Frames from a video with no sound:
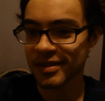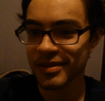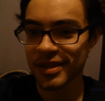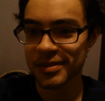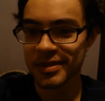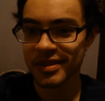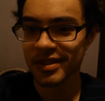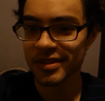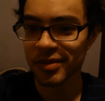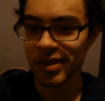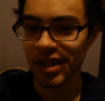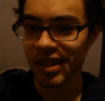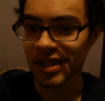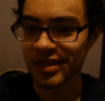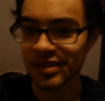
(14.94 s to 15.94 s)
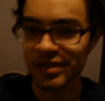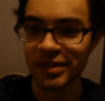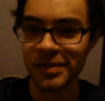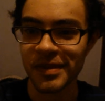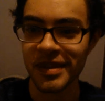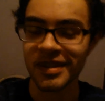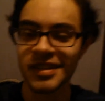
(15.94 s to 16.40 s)
sometimes it doesn't want to listen
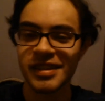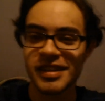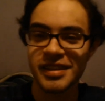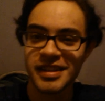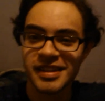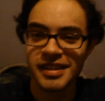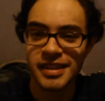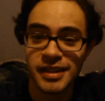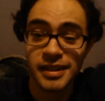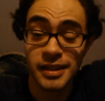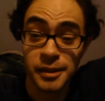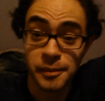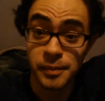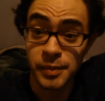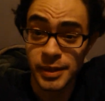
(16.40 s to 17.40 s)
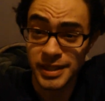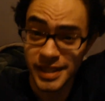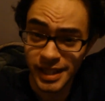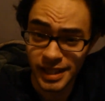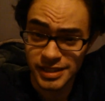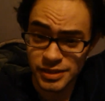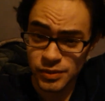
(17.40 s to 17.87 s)
to me. Um, but
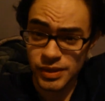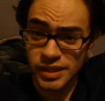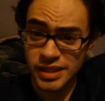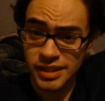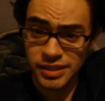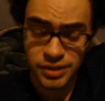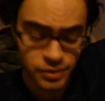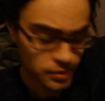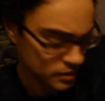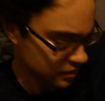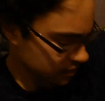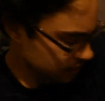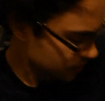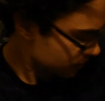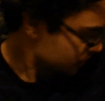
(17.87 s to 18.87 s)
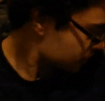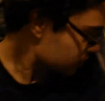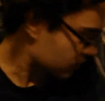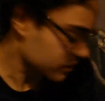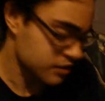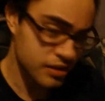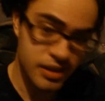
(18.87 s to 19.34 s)
yeah, I just wanted to uh, kind of like
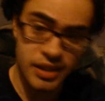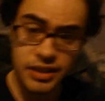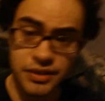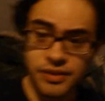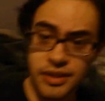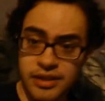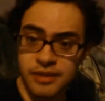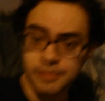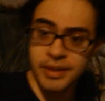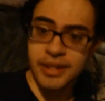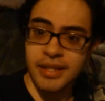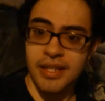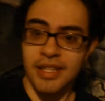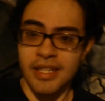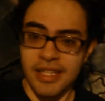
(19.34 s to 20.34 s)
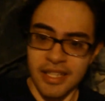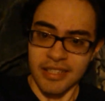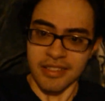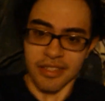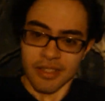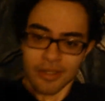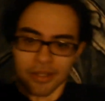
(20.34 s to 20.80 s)
talk to you guys for a little bit
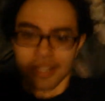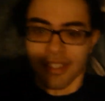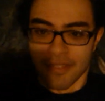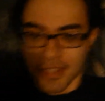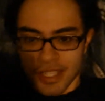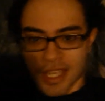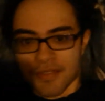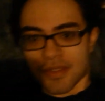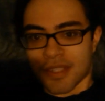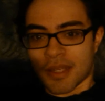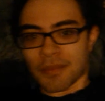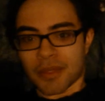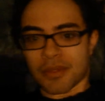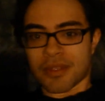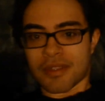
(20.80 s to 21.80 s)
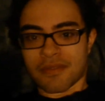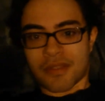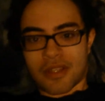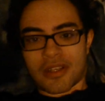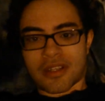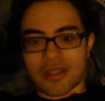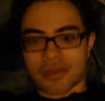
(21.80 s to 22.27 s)
because I know I, I haven't uploaded a
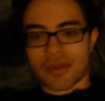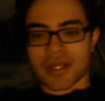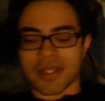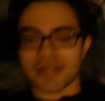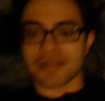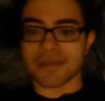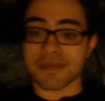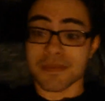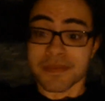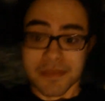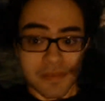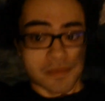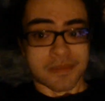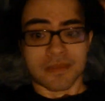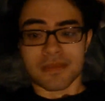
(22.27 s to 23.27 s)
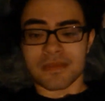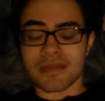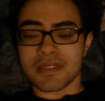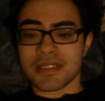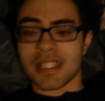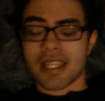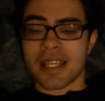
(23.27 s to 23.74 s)
vlog in a while,
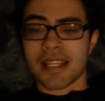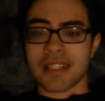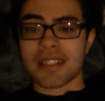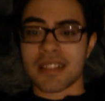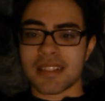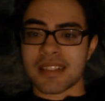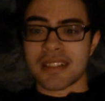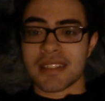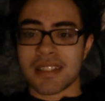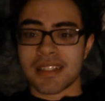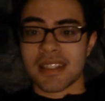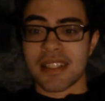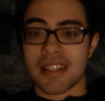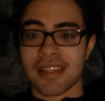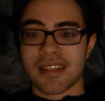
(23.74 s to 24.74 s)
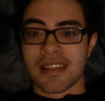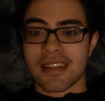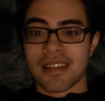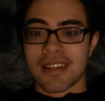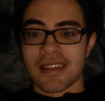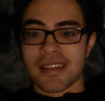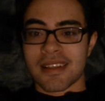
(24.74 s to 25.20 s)
and uh,
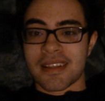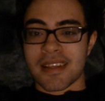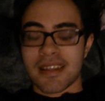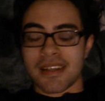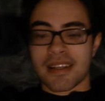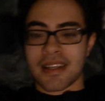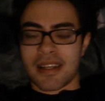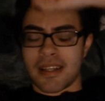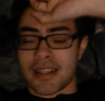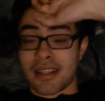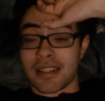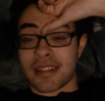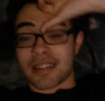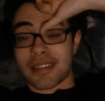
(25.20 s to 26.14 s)
yeah,